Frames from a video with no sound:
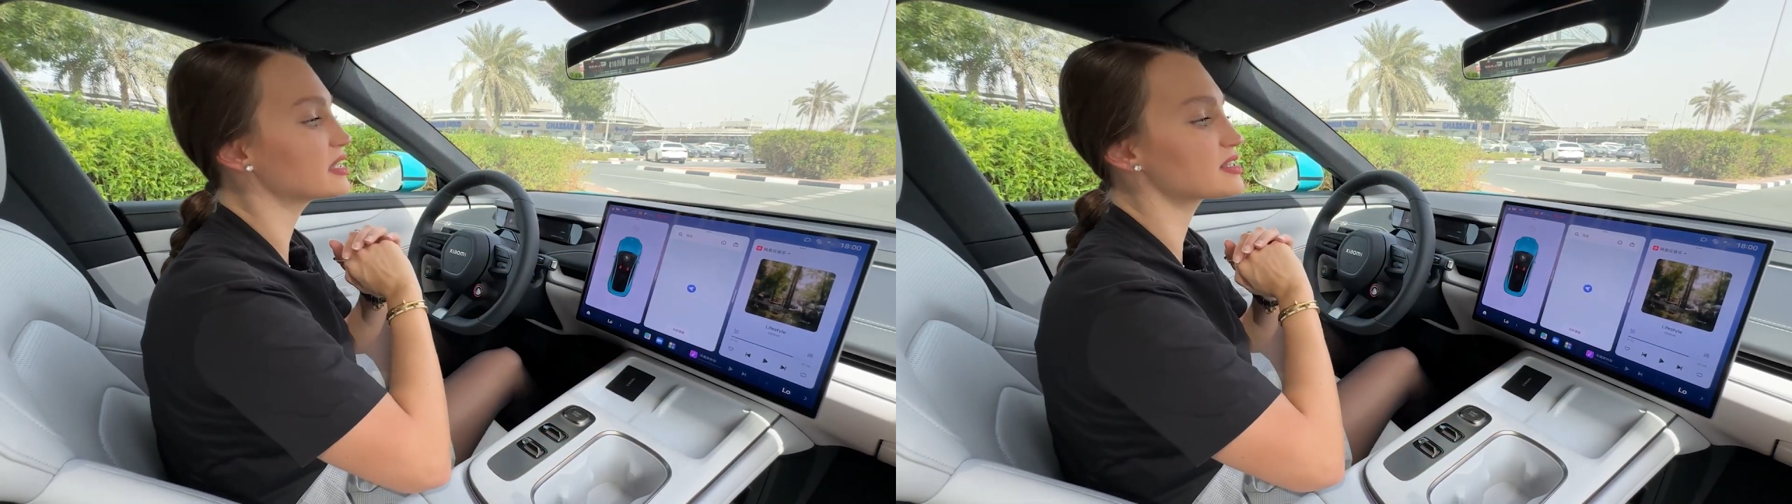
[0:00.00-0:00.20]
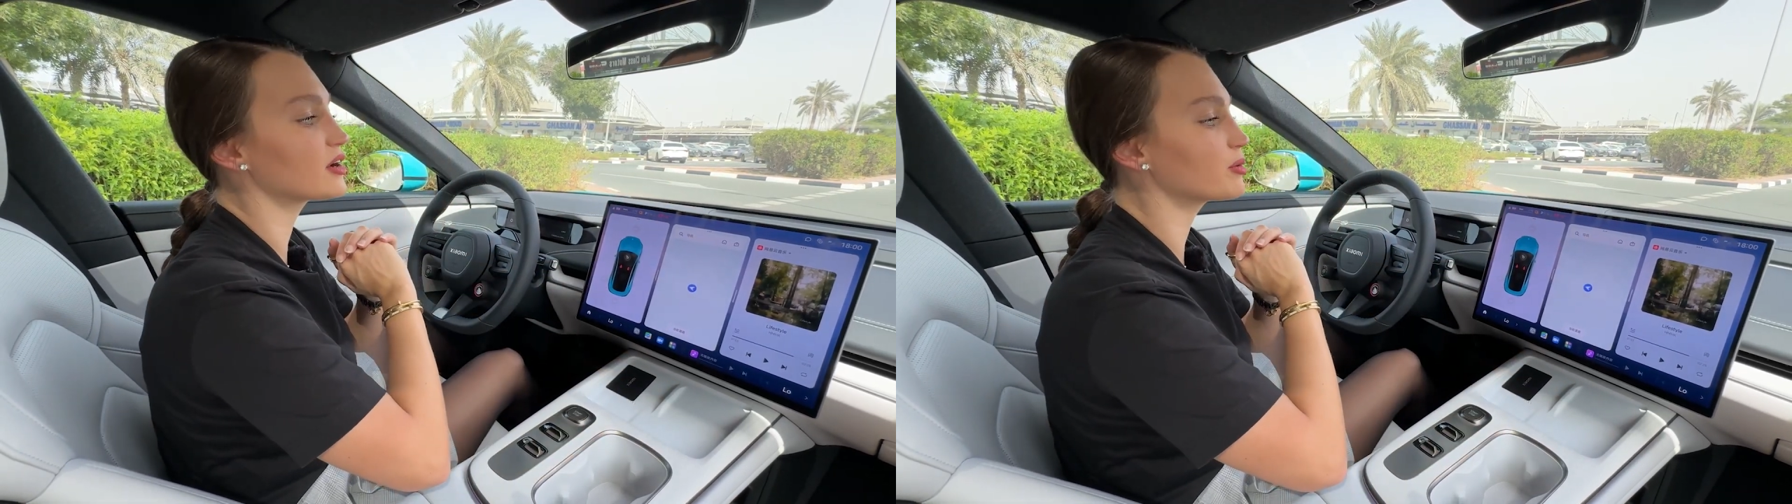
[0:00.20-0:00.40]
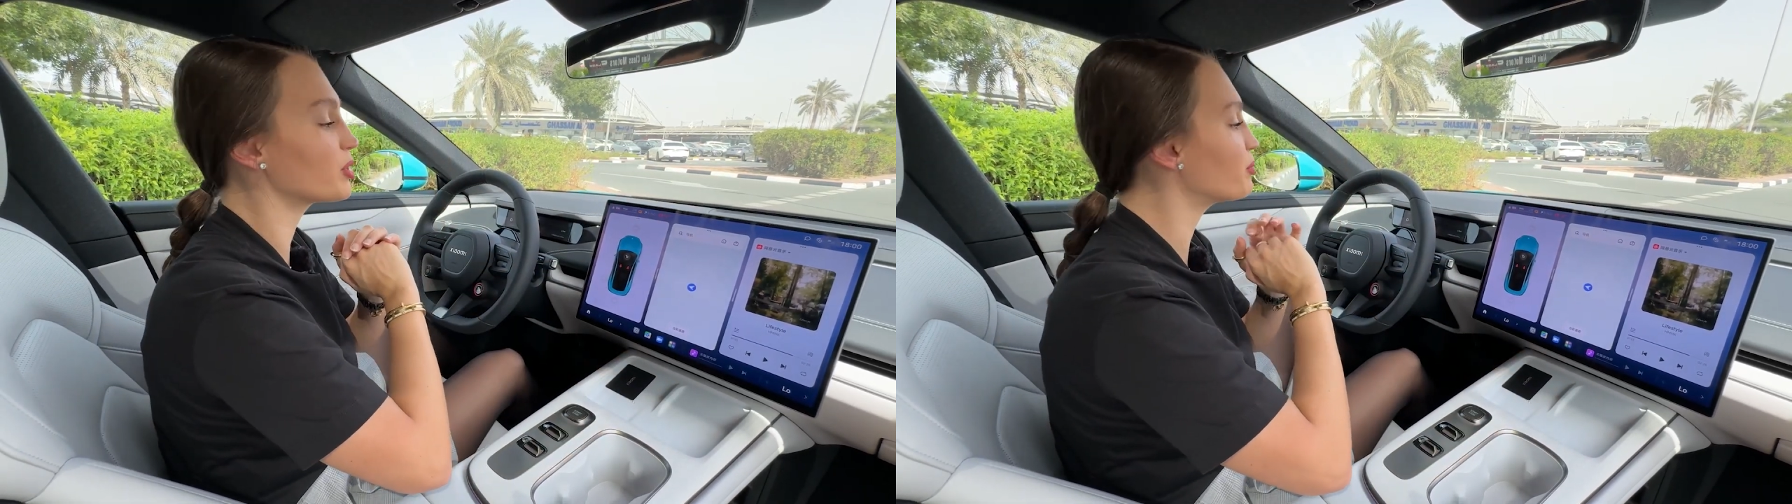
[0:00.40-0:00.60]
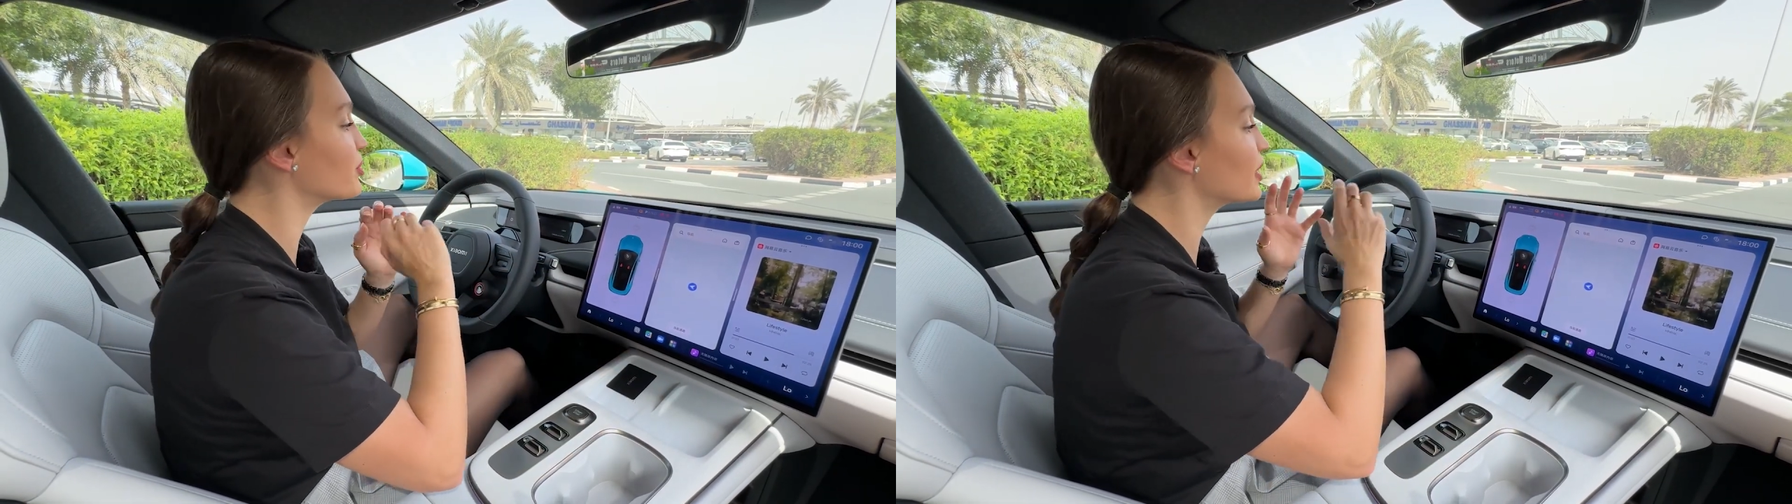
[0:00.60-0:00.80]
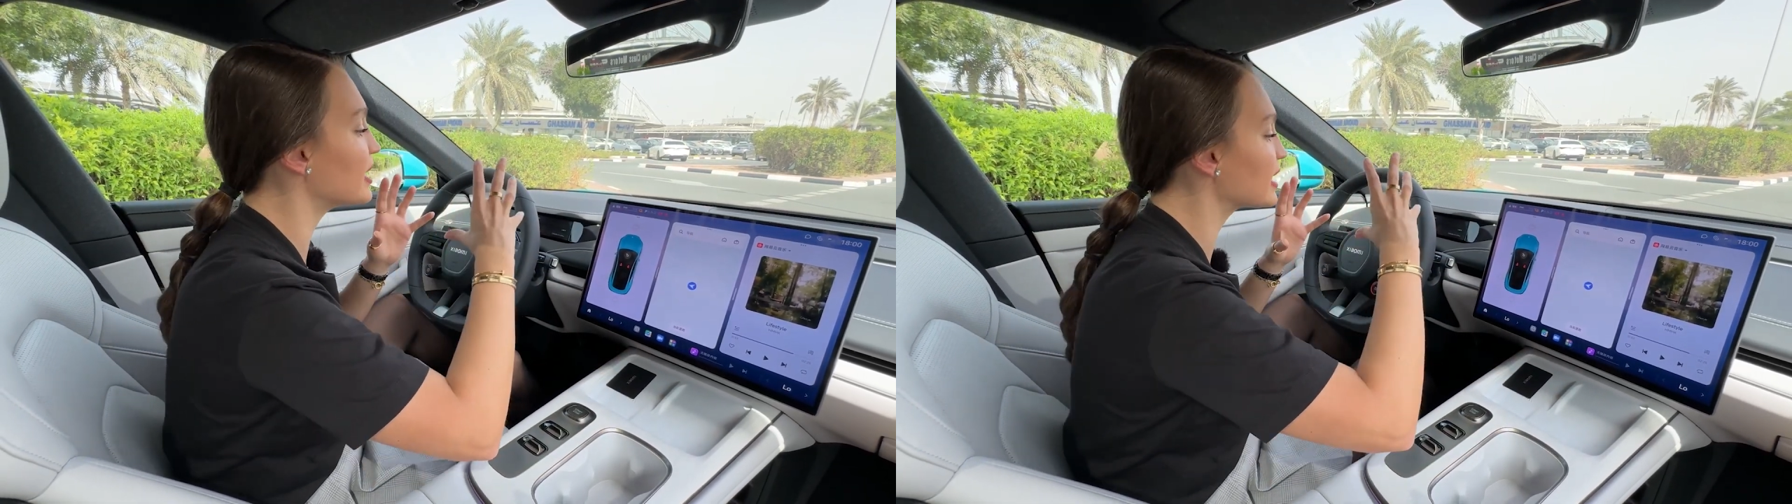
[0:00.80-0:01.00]
is gonna be
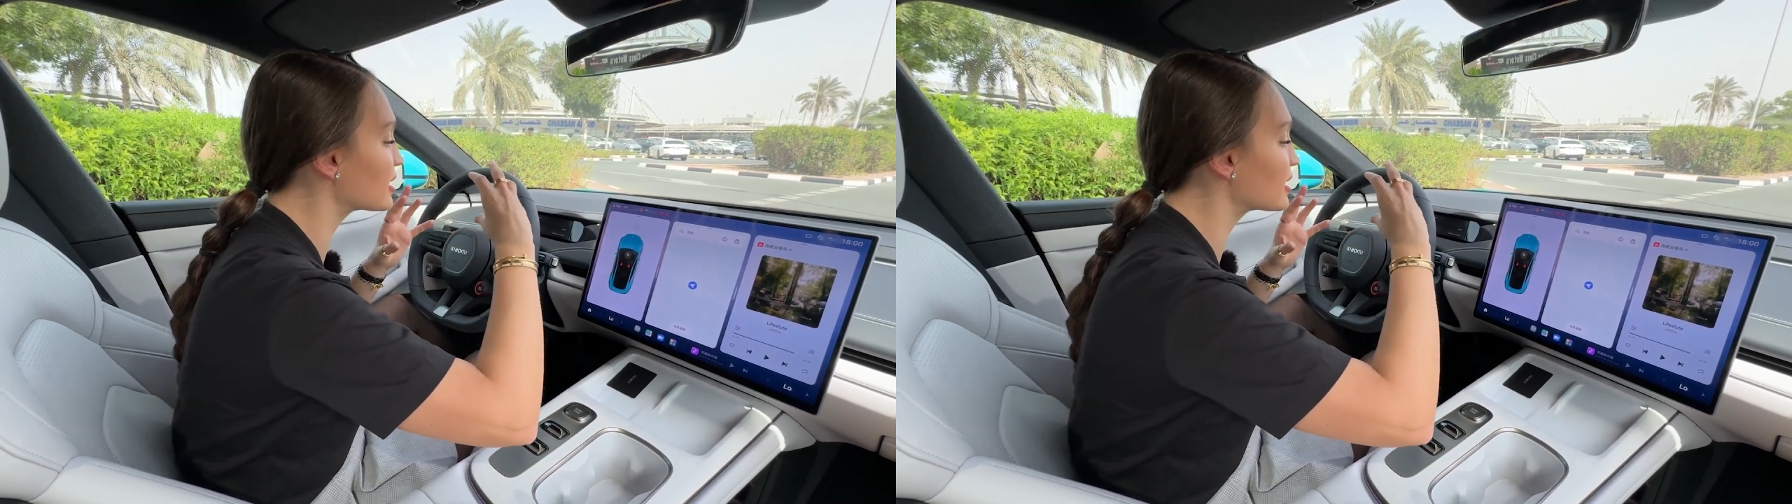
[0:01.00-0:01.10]
playing,